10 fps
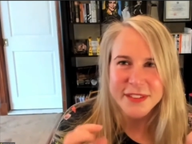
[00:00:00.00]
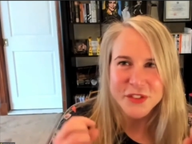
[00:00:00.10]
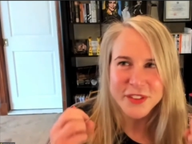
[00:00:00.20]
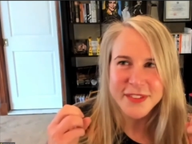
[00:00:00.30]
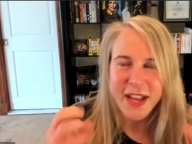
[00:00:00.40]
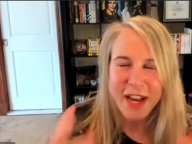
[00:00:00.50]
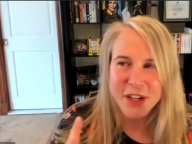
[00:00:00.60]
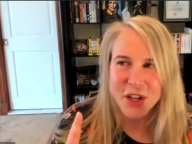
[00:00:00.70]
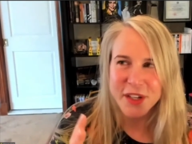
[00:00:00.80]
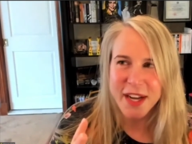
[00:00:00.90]
It just
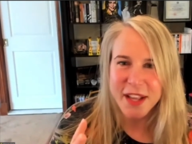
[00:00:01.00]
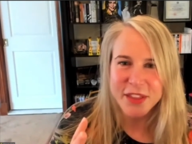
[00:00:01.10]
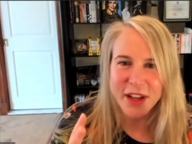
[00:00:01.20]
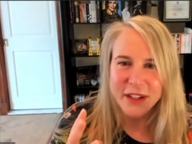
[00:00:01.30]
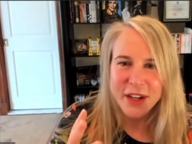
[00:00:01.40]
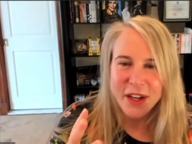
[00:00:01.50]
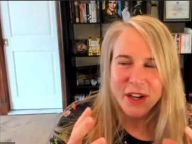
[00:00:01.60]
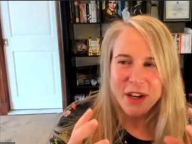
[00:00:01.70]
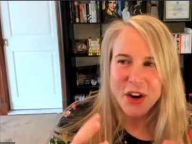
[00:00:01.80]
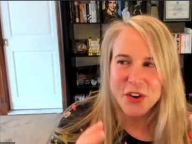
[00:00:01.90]
echoed. And I thought,
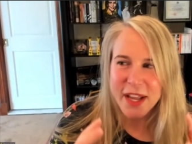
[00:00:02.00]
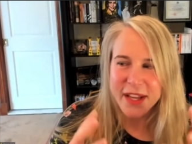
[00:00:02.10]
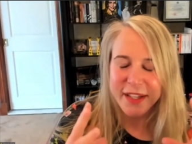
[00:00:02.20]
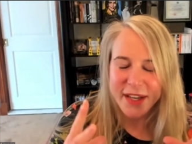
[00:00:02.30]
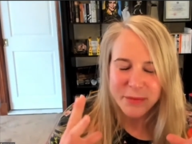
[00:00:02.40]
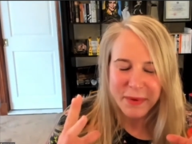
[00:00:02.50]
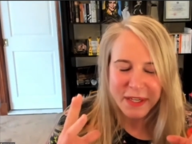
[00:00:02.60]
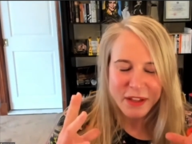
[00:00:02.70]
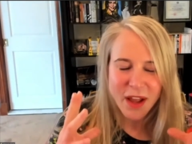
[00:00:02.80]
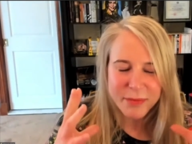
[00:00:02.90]
okay, it had been
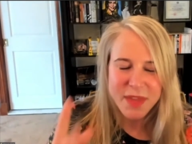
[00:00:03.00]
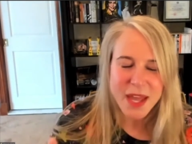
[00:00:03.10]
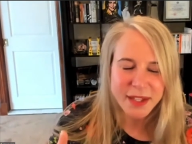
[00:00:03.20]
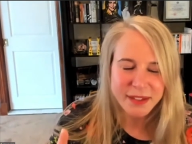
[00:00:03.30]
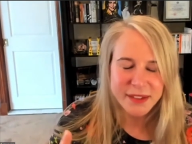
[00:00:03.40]
climbed then in